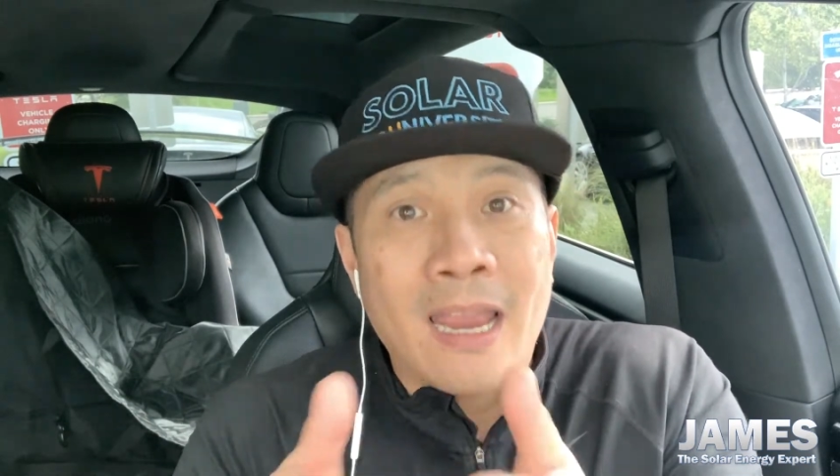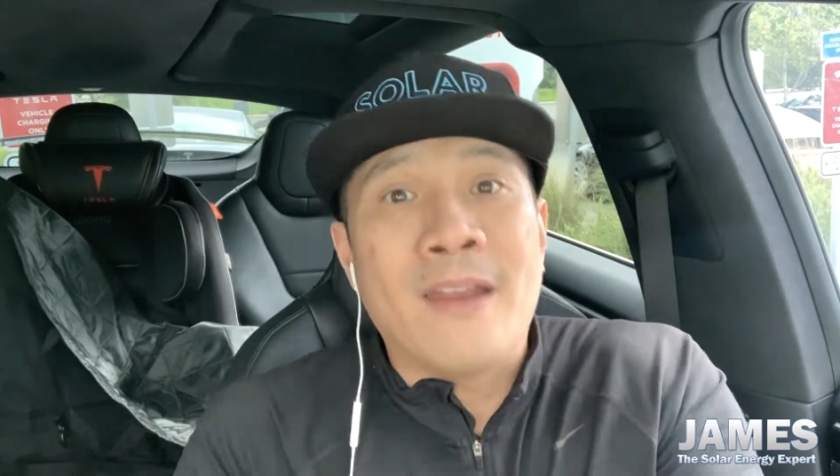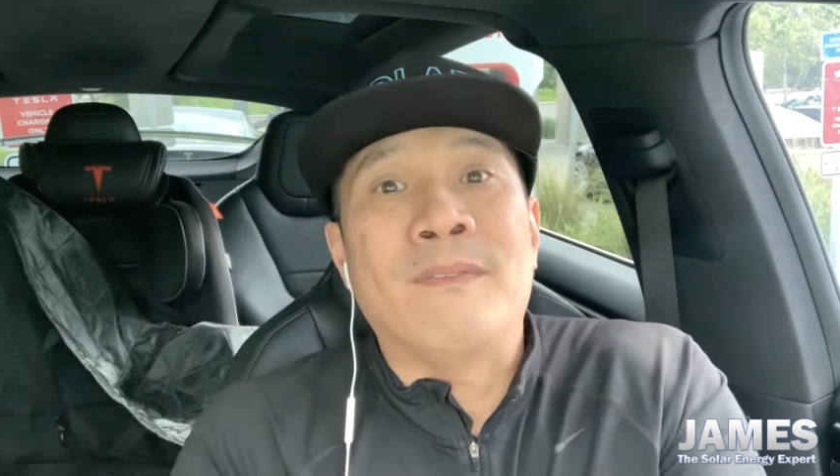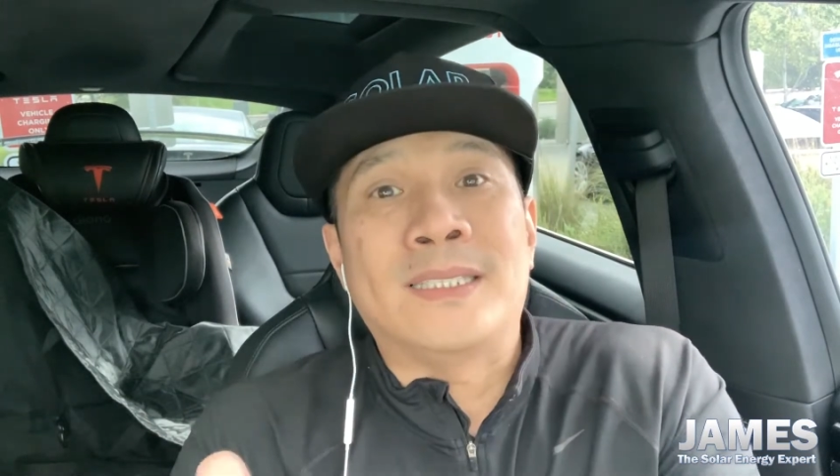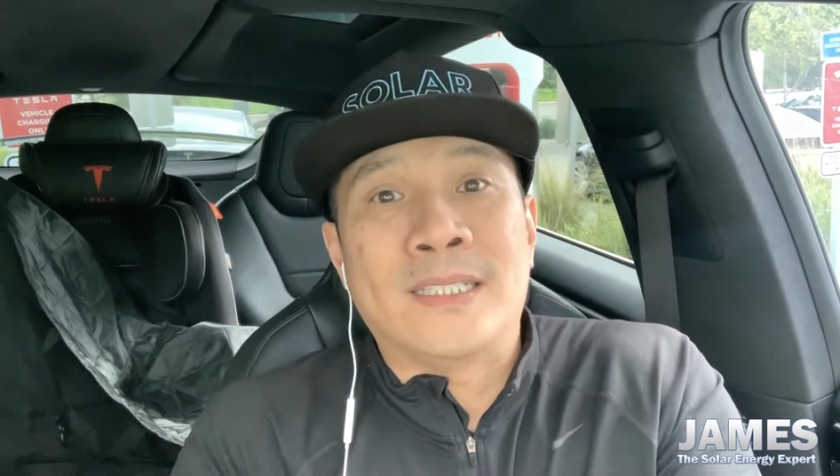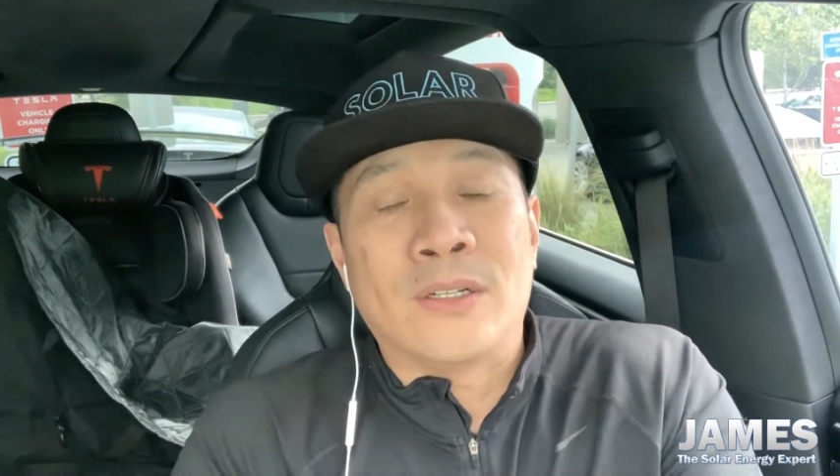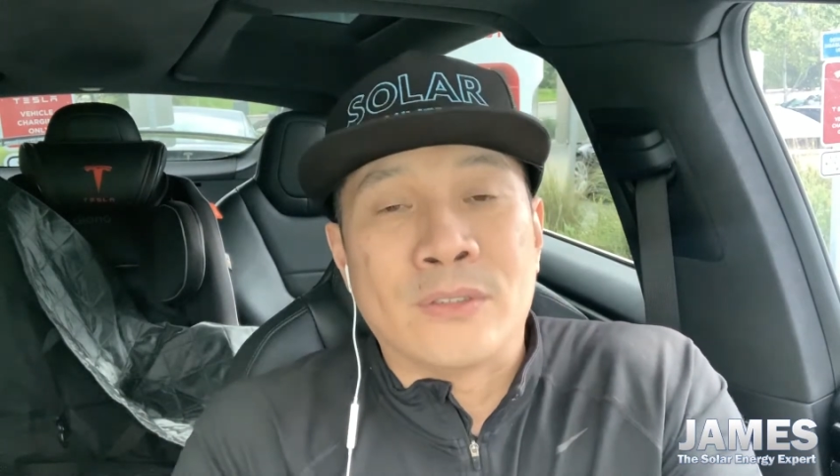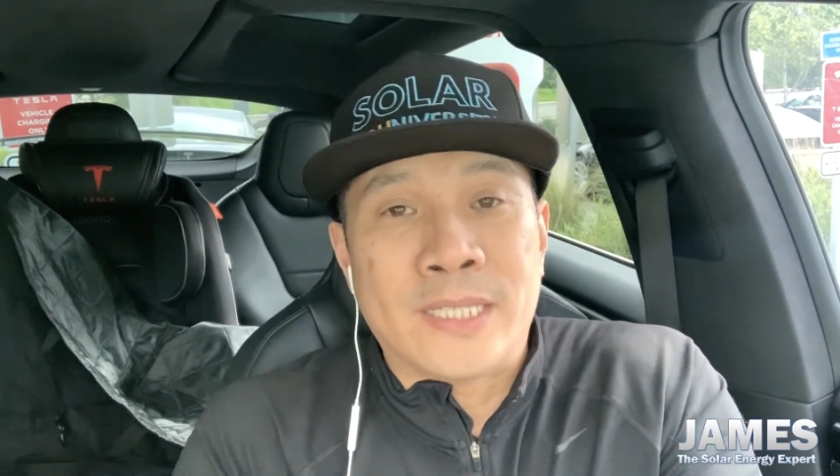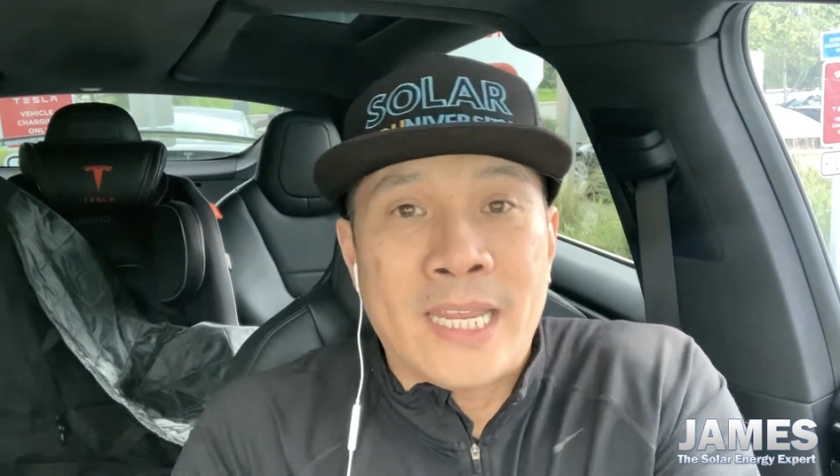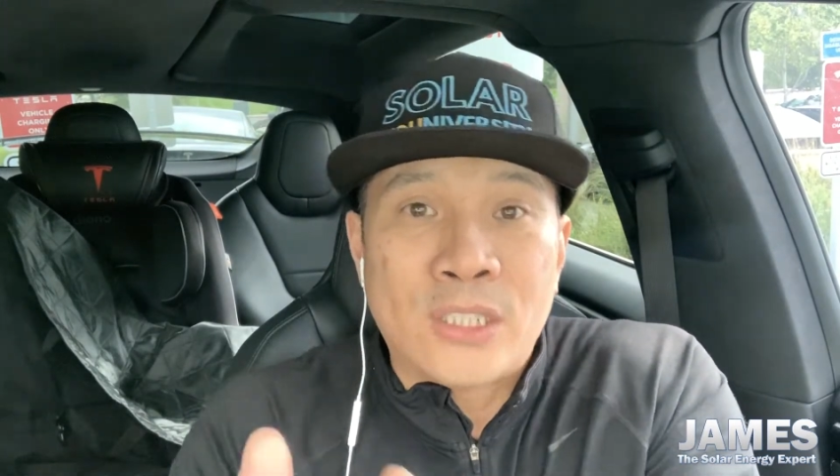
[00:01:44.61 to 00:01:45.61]
every single
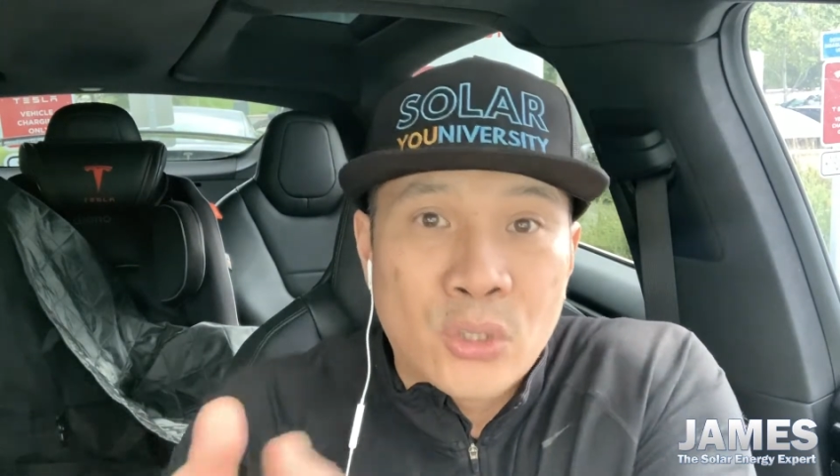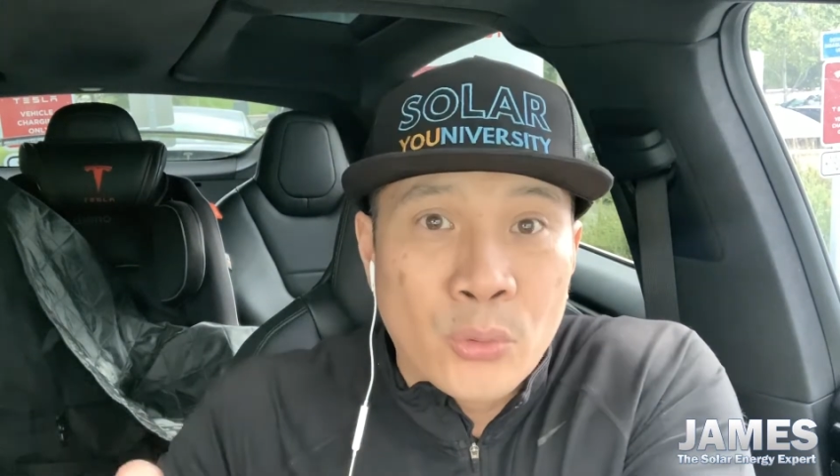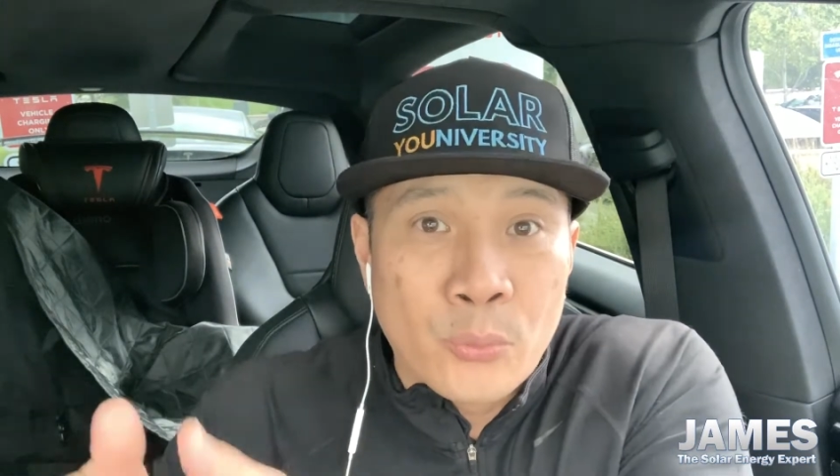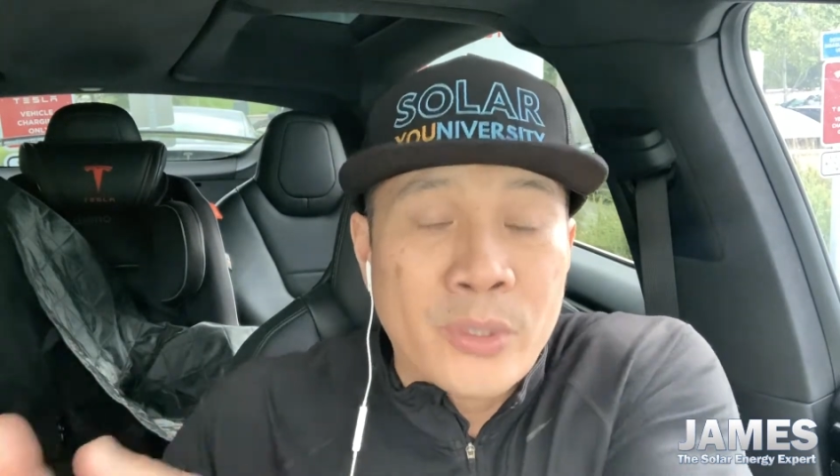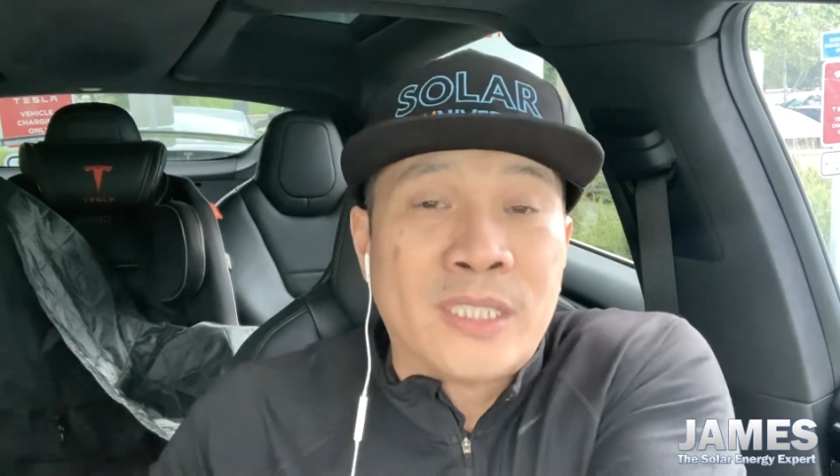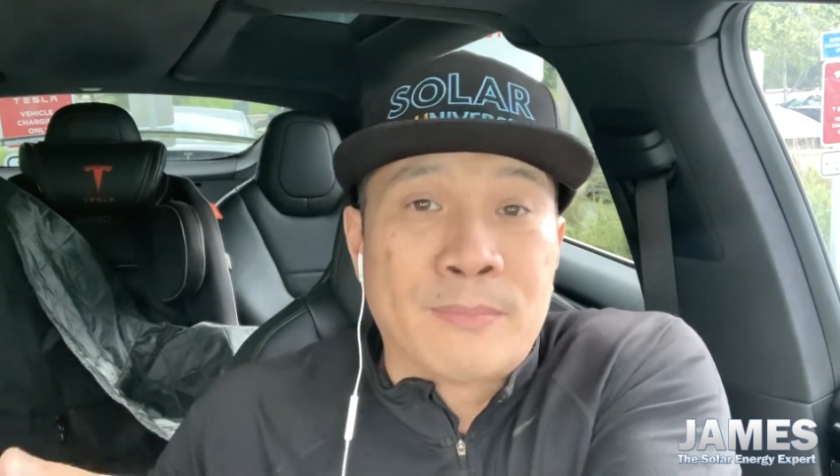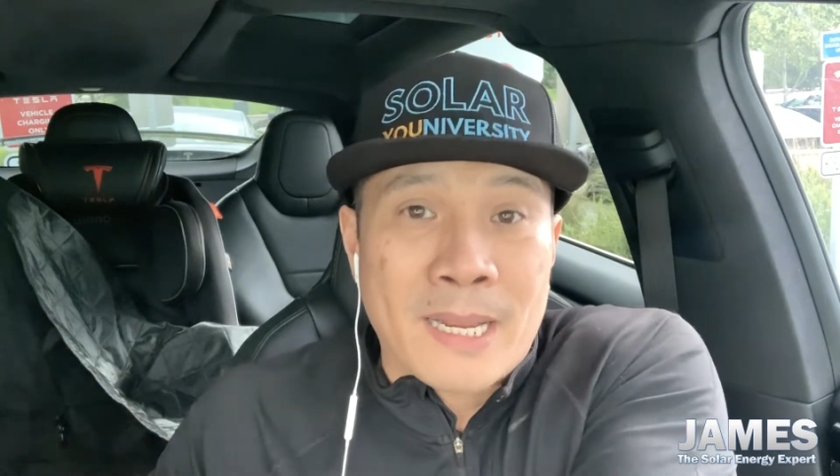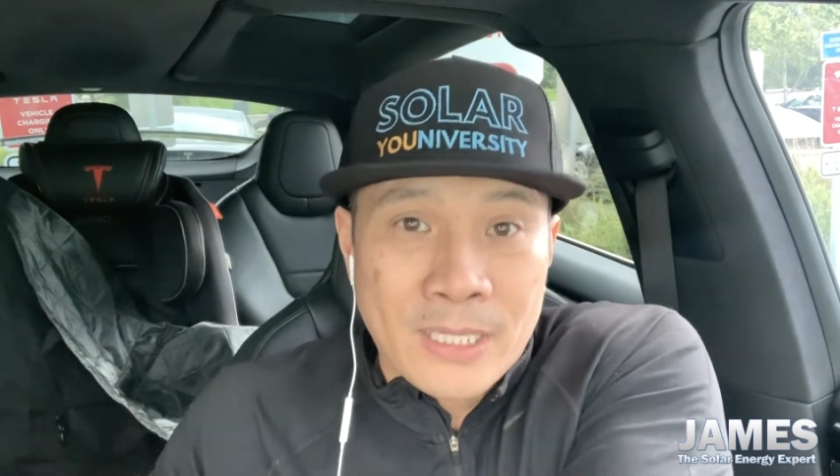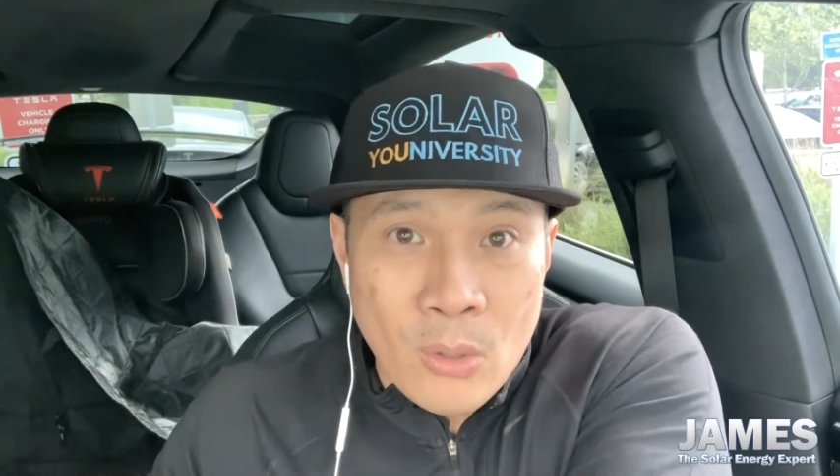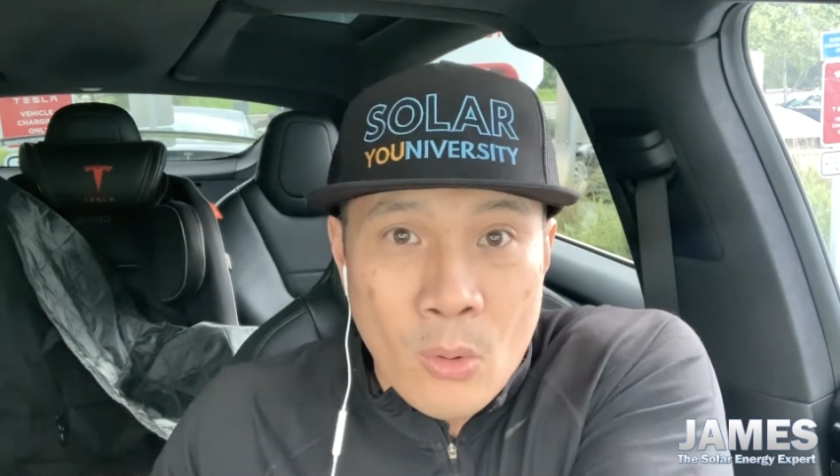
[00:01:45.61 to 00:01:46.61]
day to reach
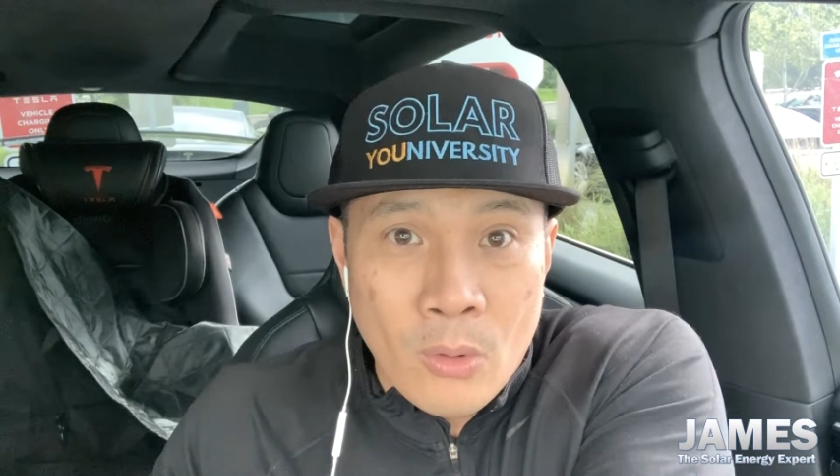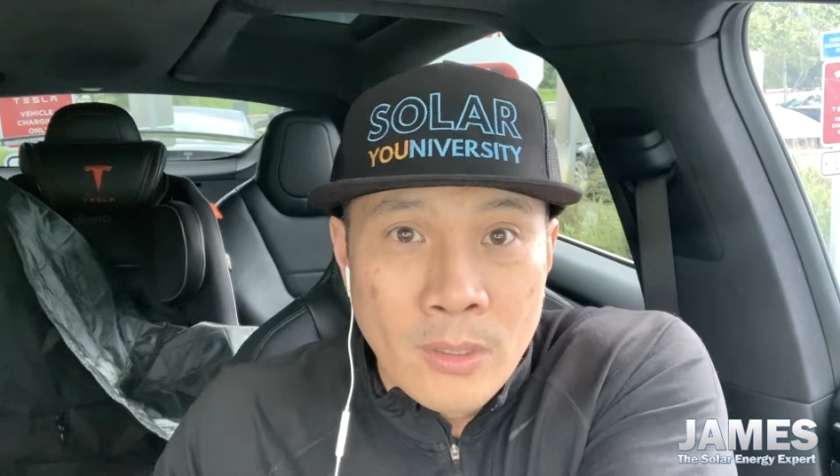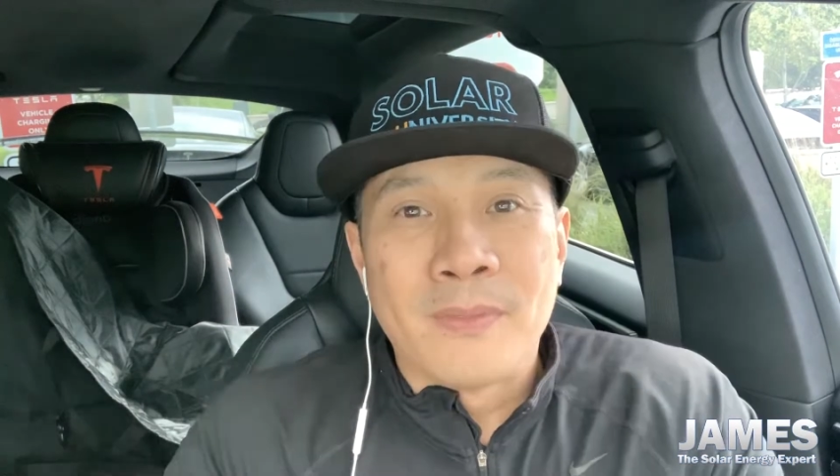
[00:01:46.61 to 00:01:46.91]
my goal.